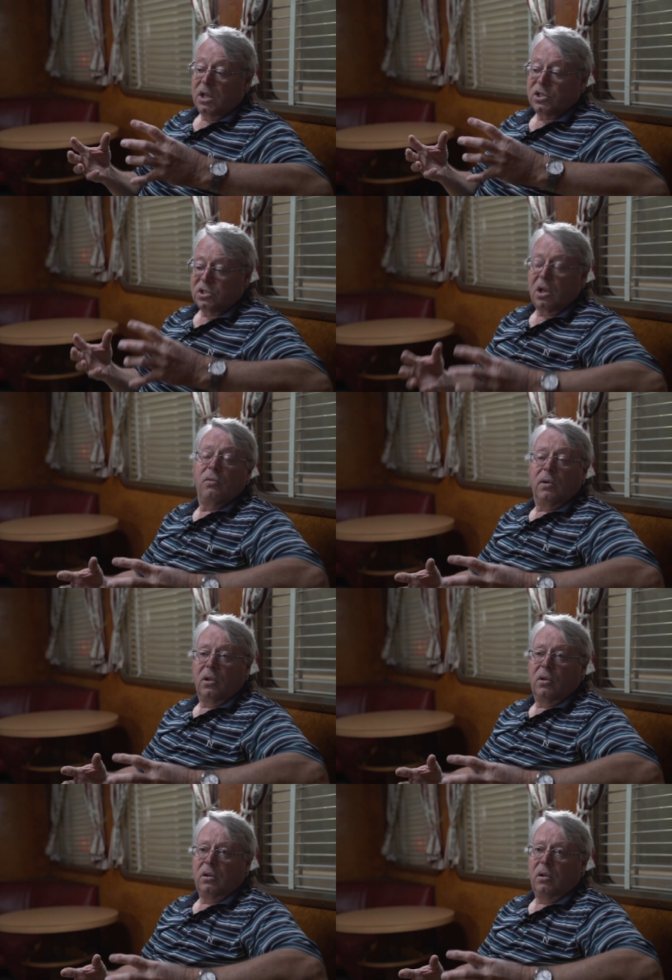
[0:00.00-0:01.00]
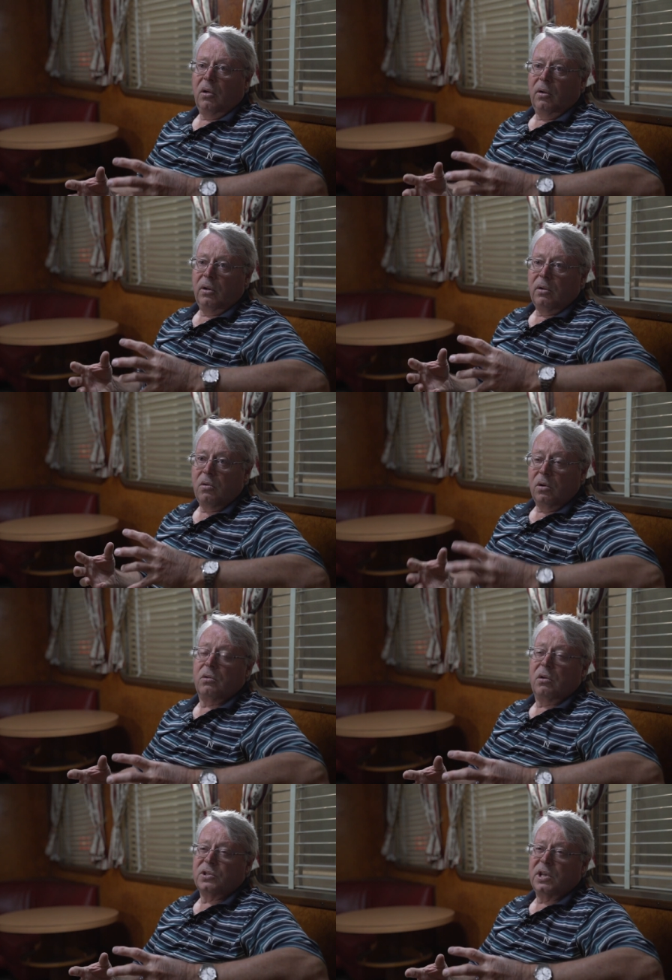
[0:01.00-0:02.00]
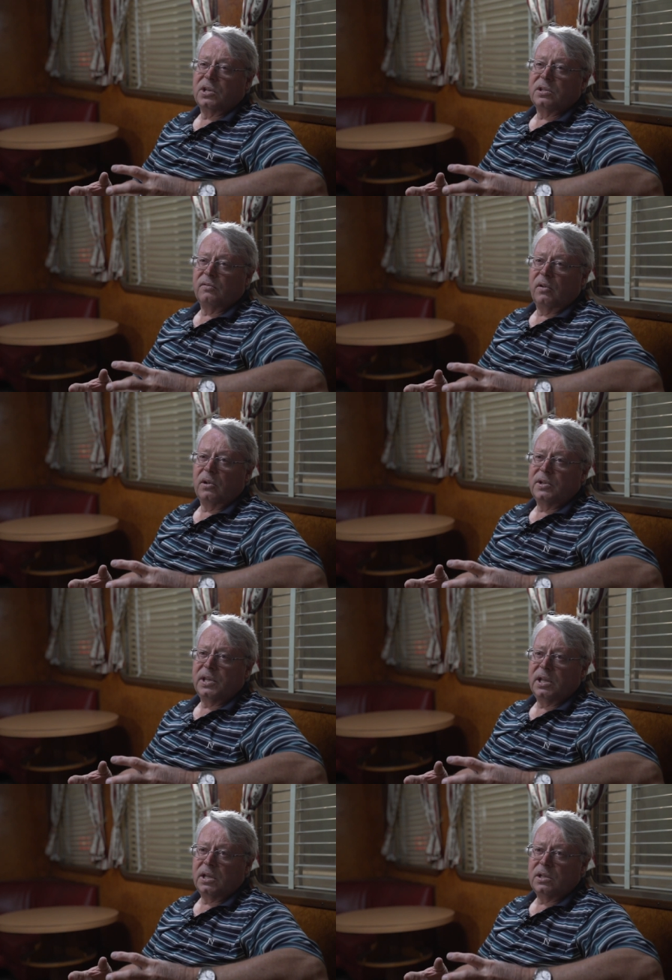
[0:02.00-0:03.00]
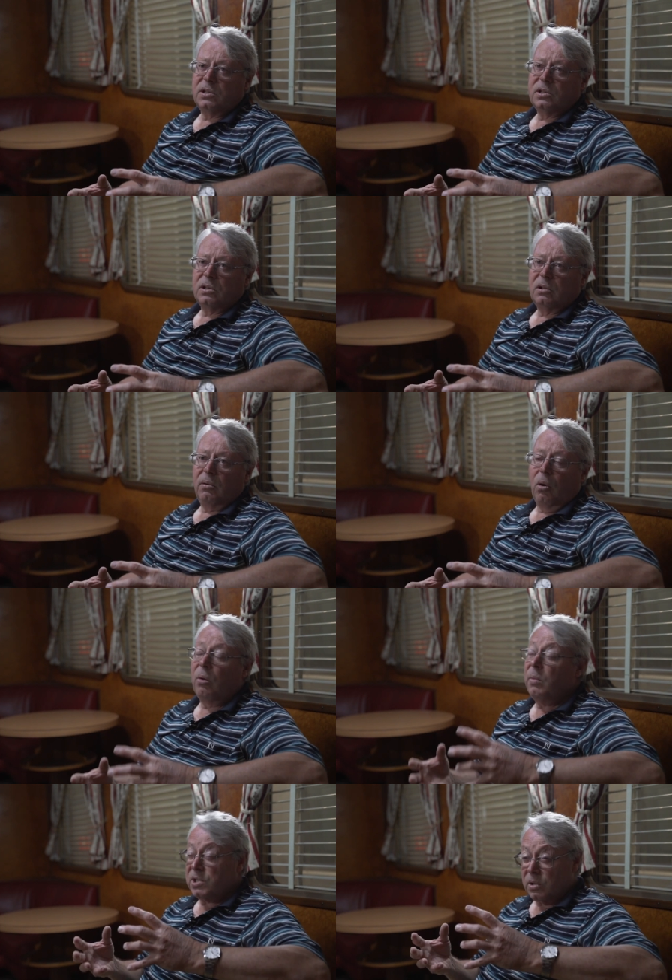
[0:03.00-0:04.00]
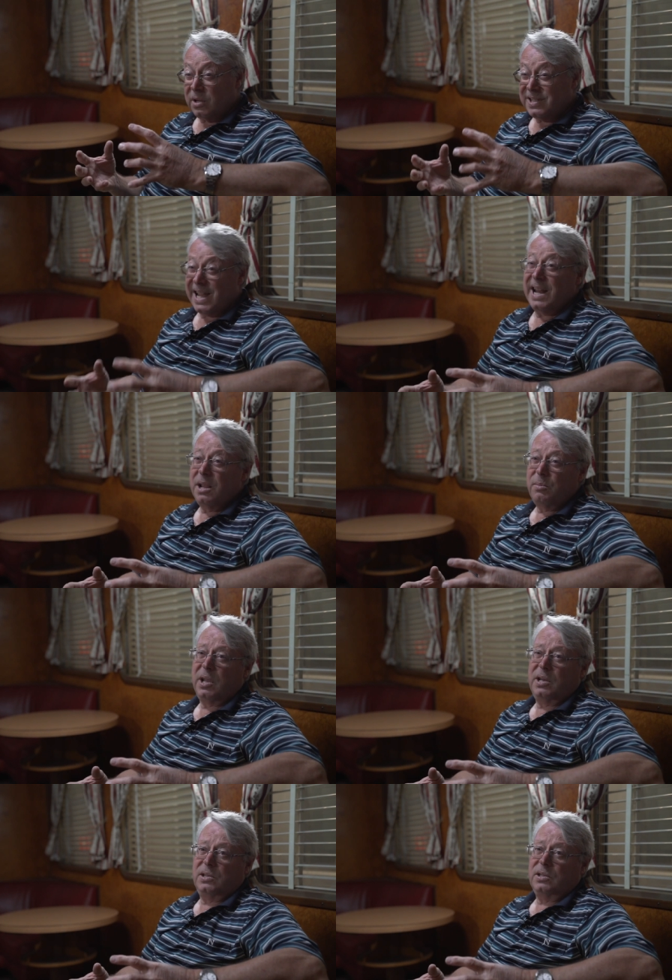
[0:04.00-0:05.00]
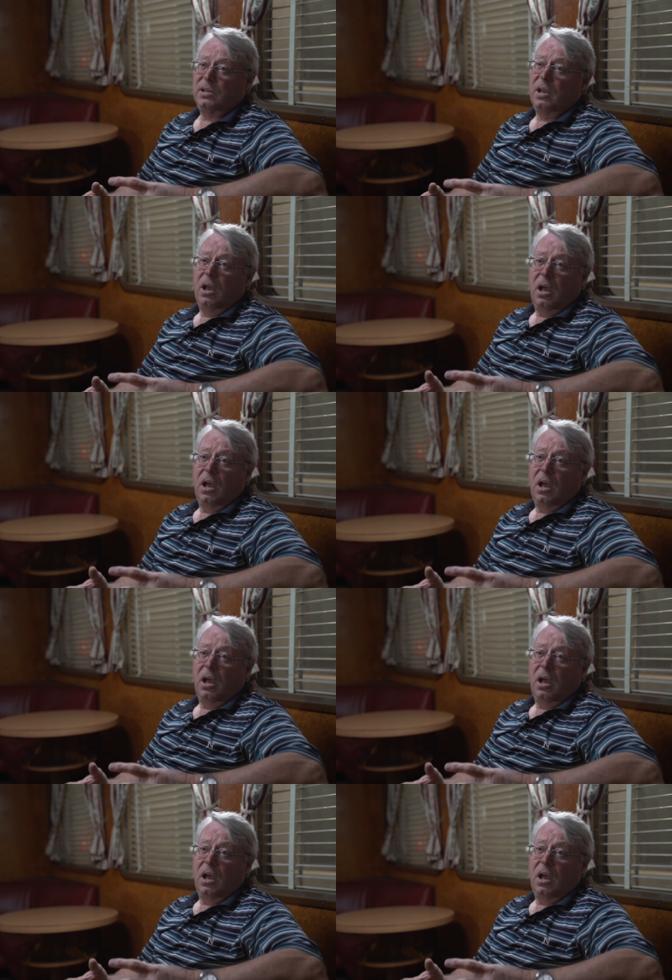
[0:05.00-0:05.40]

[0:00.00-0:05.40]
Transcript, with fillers: so reliant on a good cross section of volunteers almost on a daily basis.